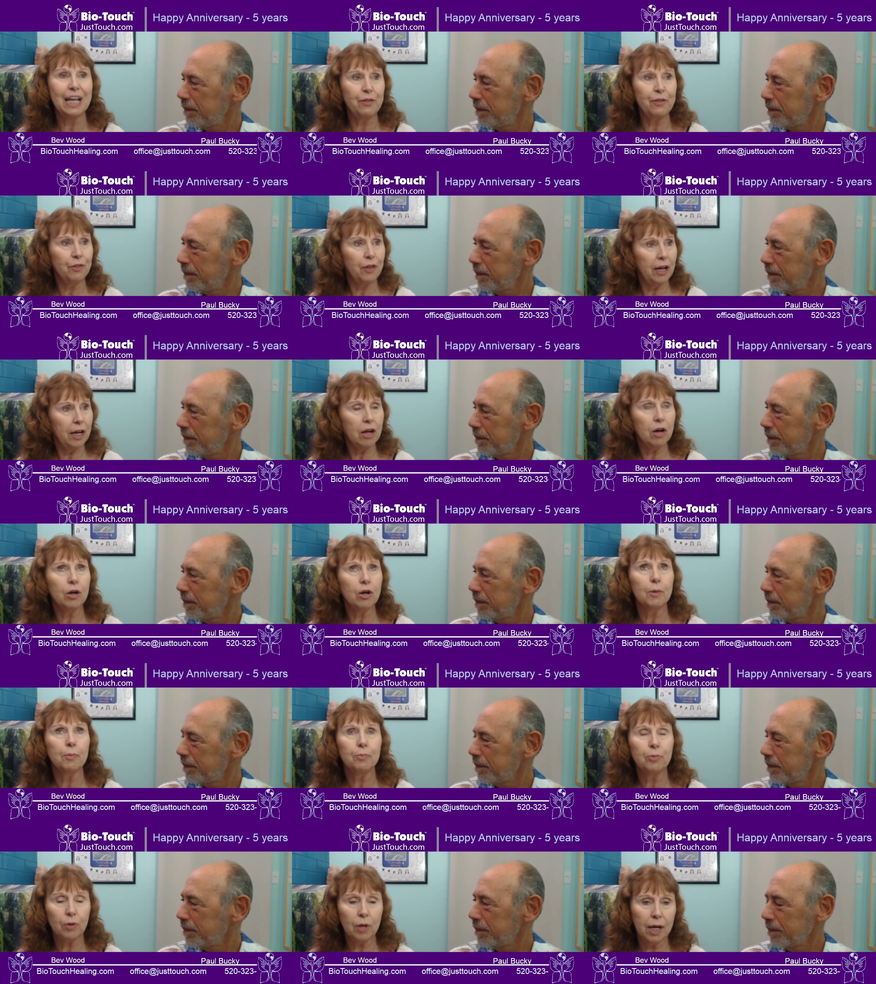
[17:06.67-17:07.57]
Speaker 1: They are a
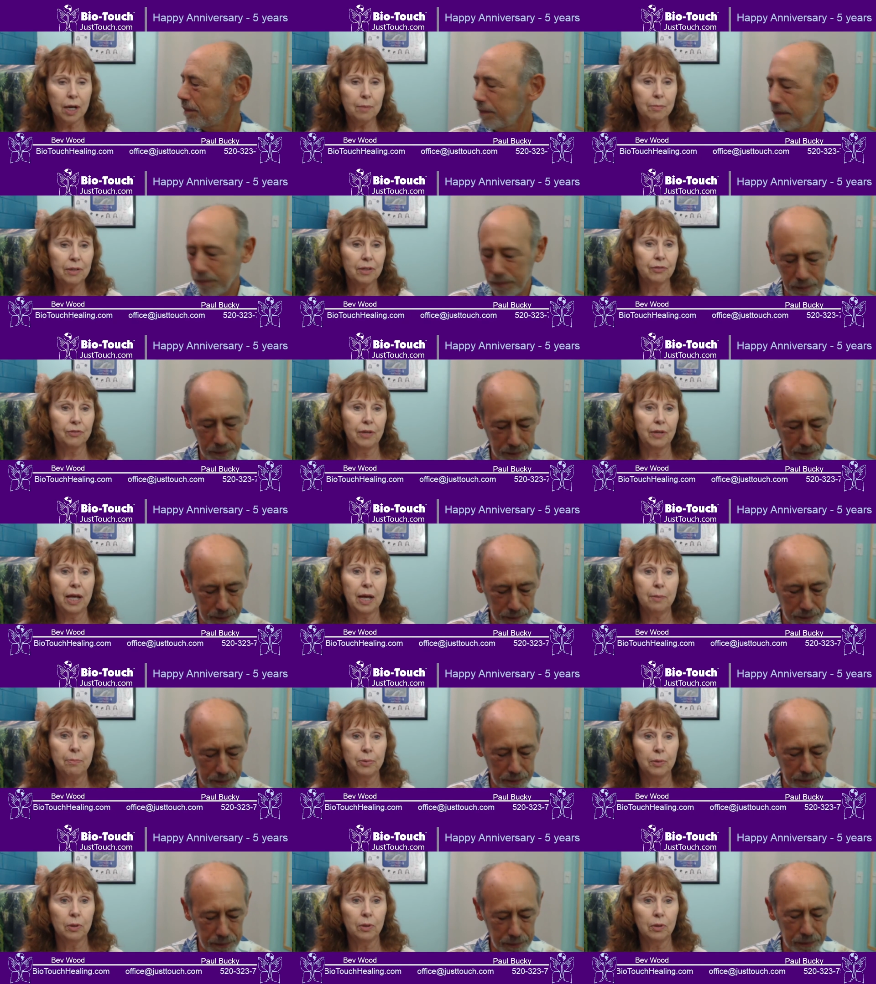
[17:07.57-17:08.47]
prime
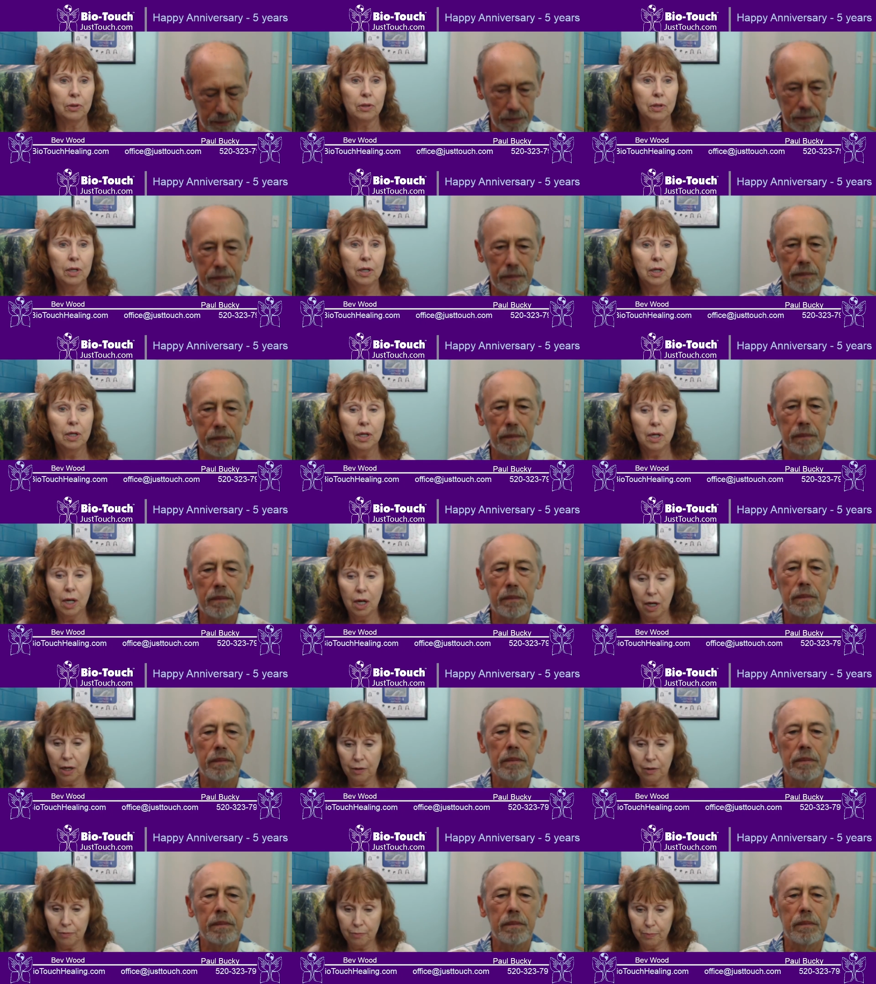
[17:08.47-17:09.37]
example
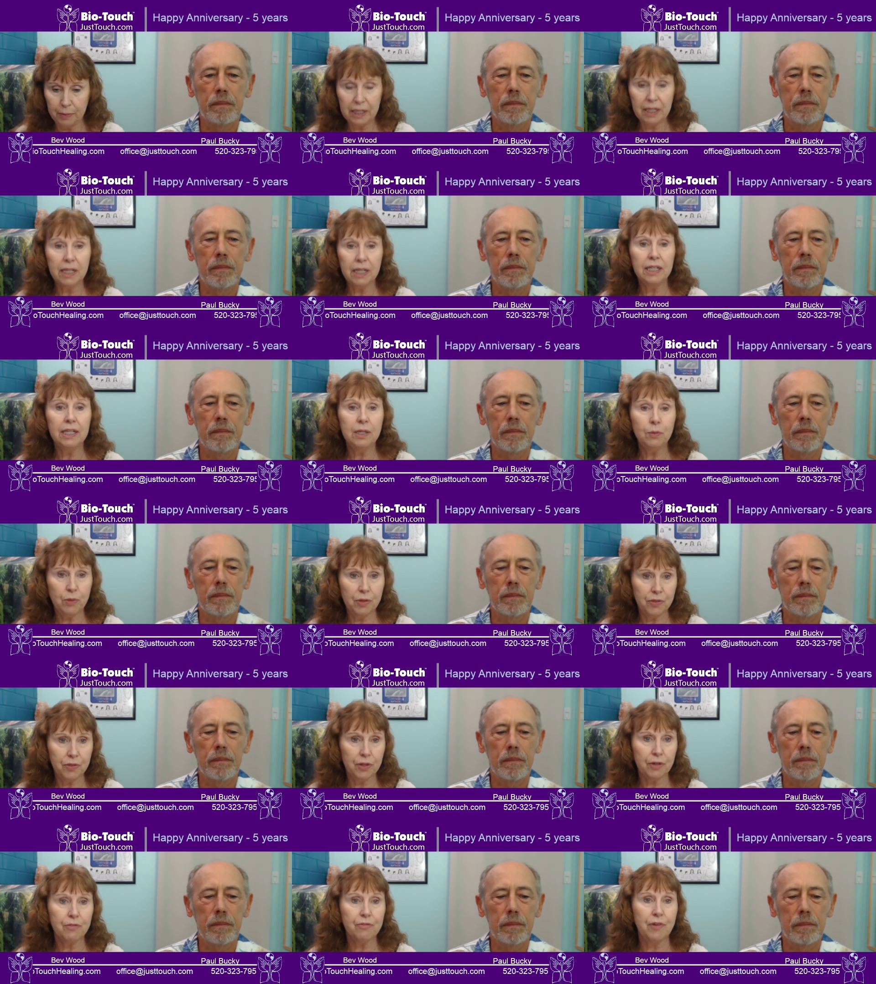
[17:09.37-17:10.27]
of beginning with
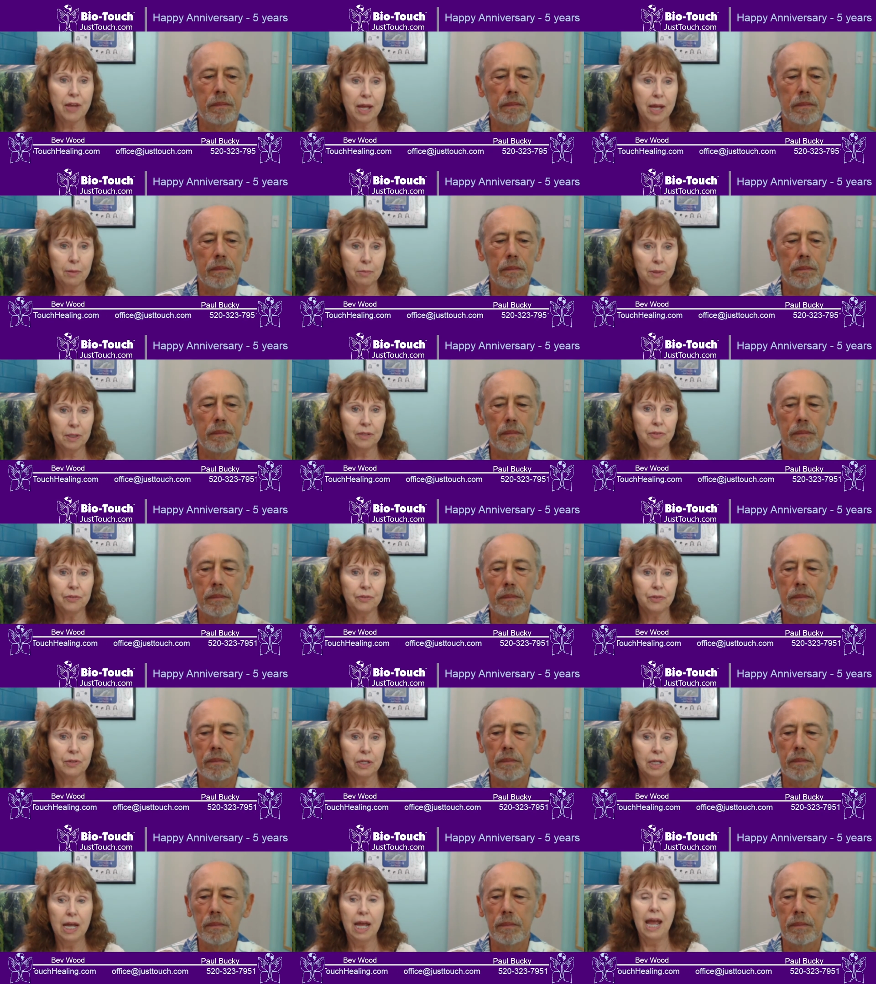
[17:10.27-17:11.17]
their families
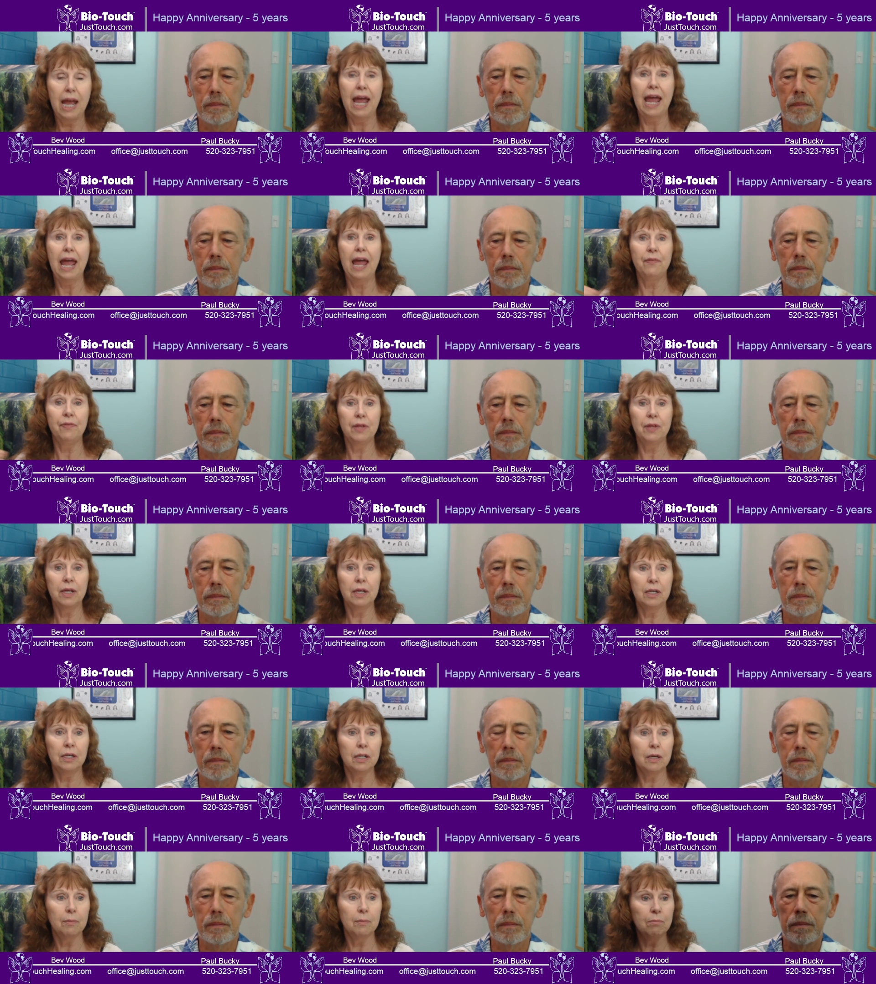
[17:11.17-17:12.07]
and
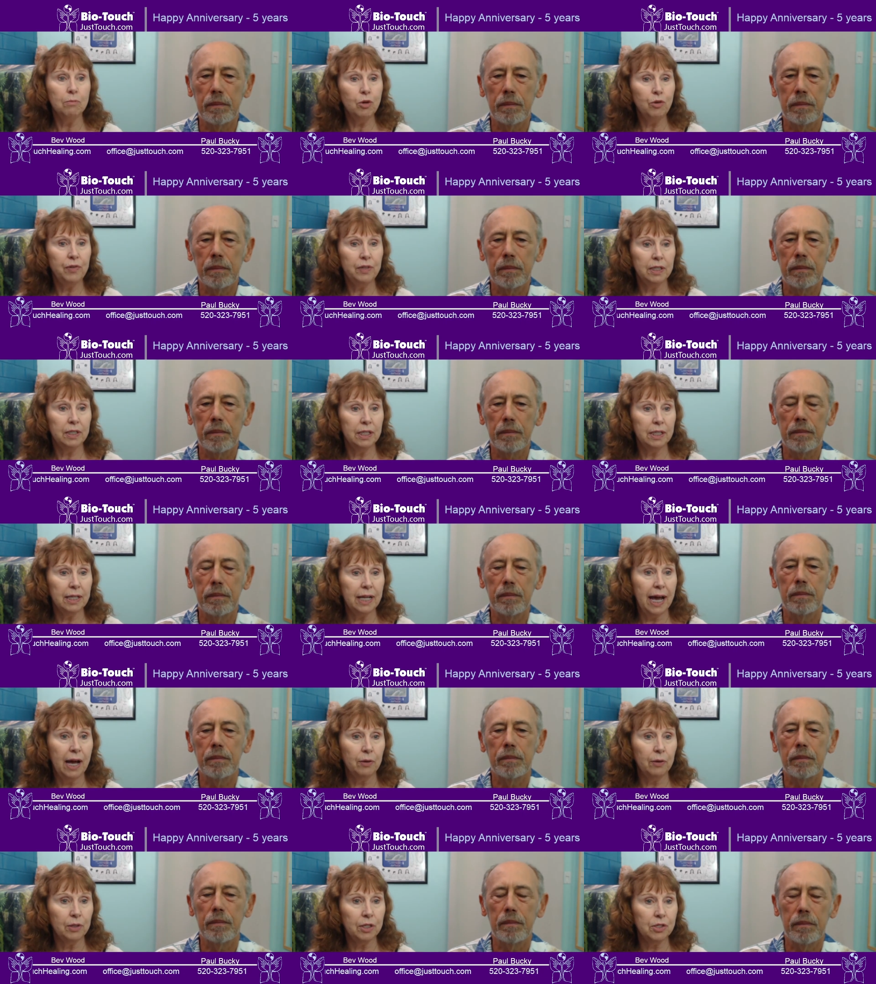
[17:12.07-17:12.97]
then moving it
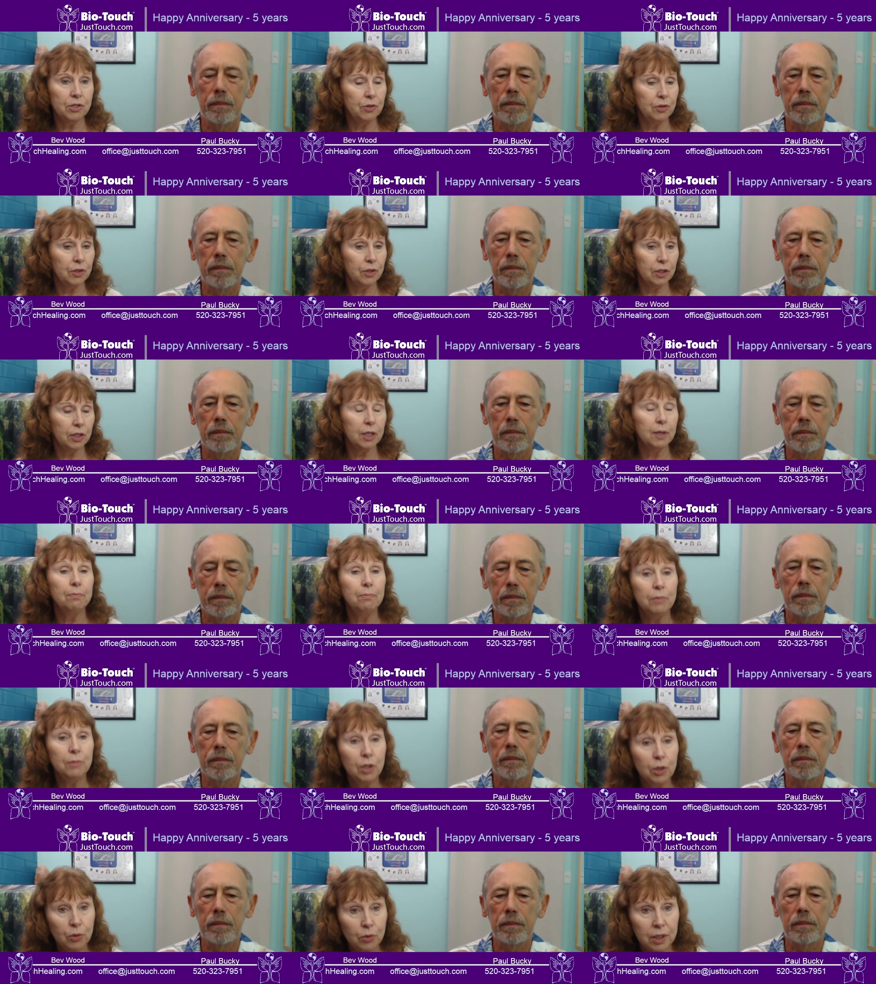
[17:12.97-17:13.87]
out into their
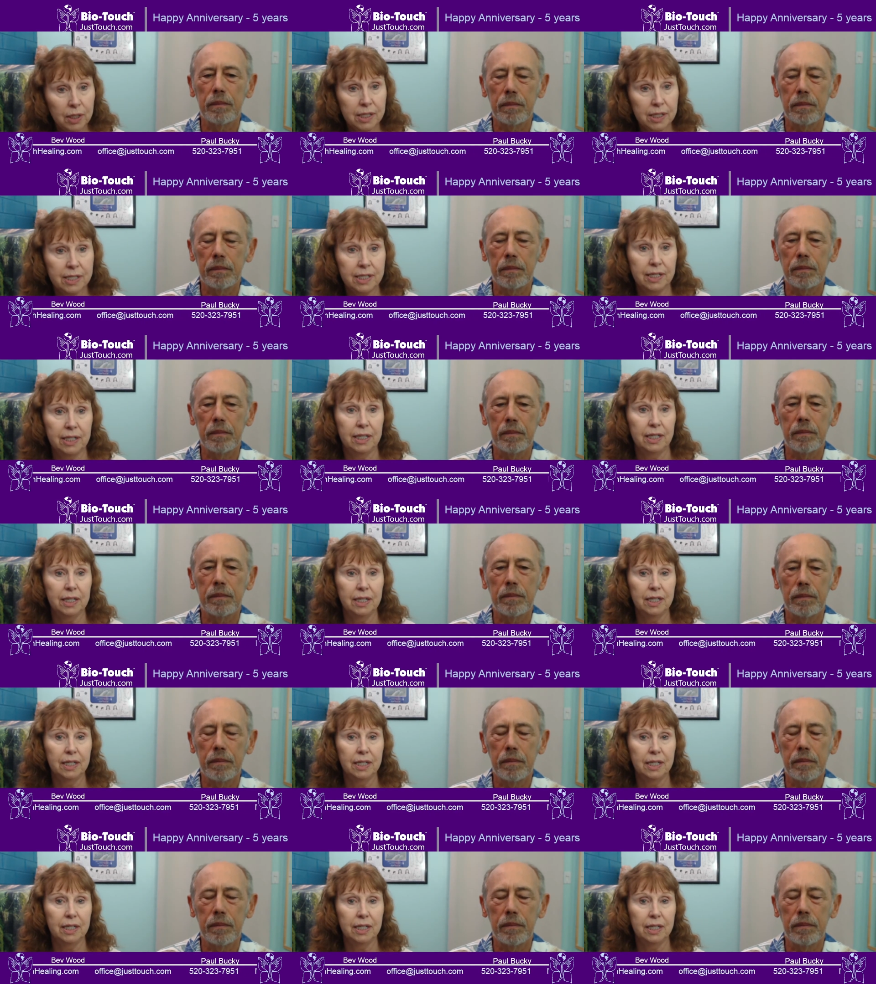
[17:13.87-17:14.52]
community,